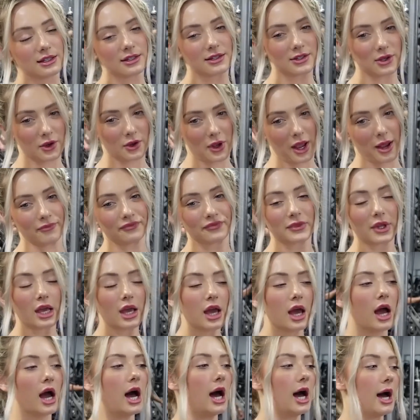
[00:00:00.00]
It's okay.
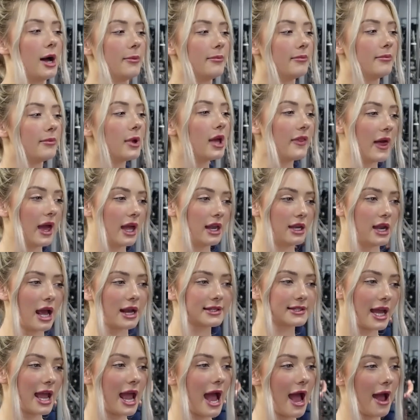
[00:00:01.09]
And then
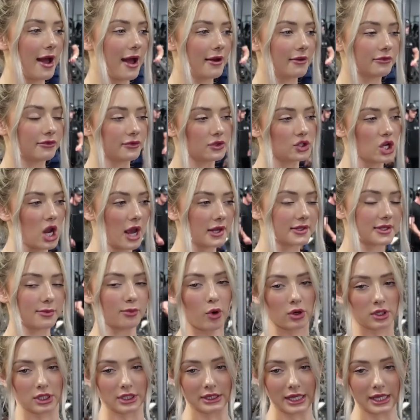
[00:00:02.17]
next I have chest
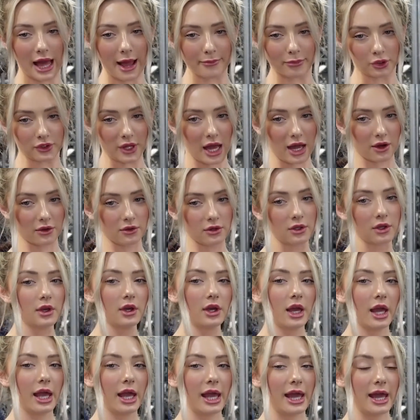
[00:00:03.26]
supported lat pull down,
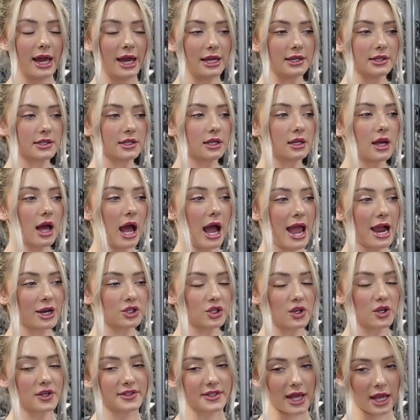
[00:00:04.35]
and I
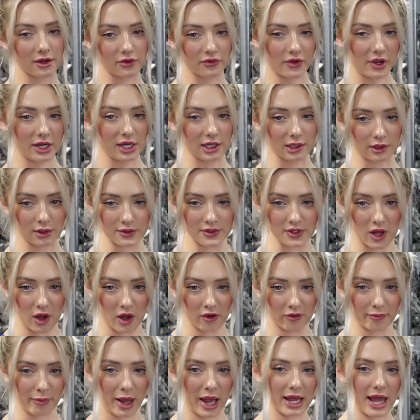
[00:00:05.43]
actually send videos
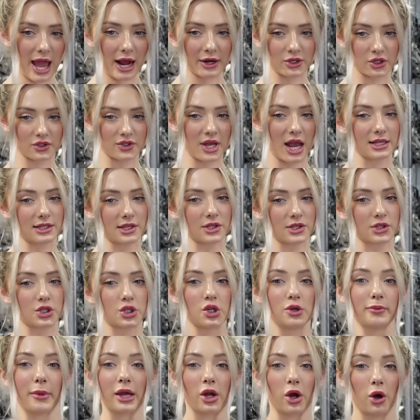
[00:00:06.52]
of my exercises
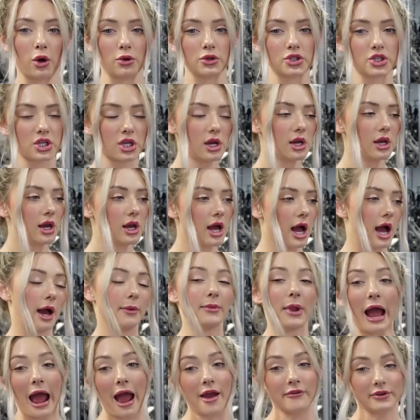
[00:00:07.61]
to my coach.
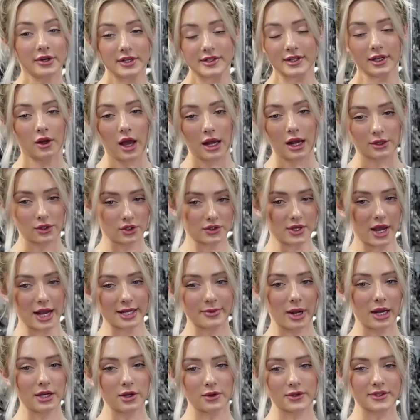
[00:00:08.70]
Not every single exercise,
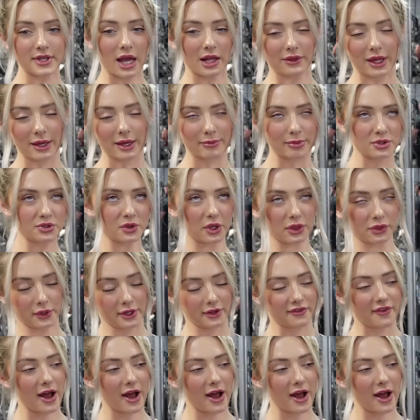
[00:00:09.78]
but I do send like between 3 to